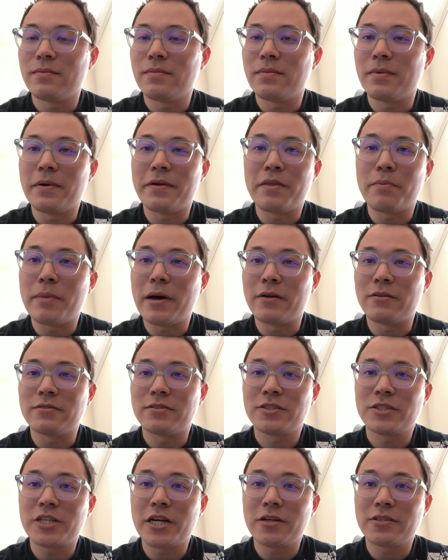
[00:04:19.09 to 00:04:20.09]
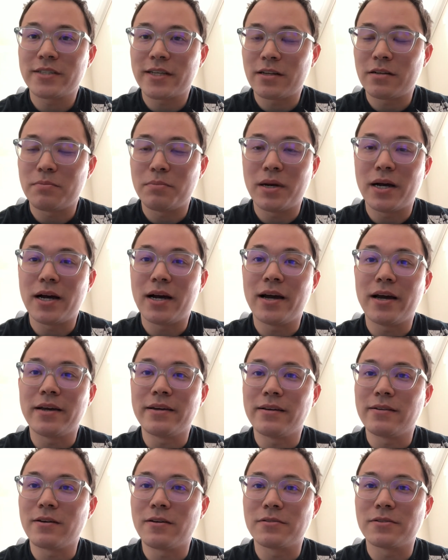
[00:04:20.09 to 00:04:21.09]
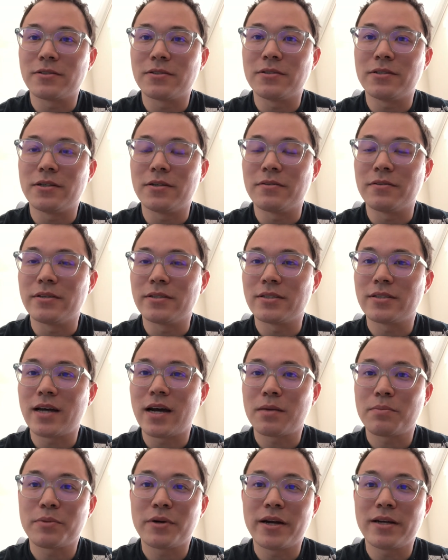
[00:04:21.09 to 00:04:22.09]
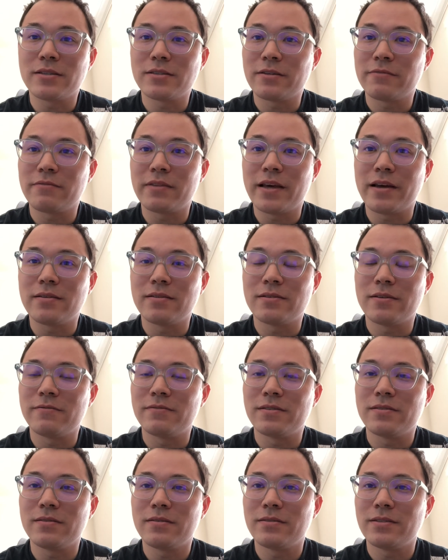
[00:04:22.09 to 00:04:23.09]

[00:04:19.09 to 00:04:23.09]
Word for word: by the amount of shares I could buy and also you know the stock price of that of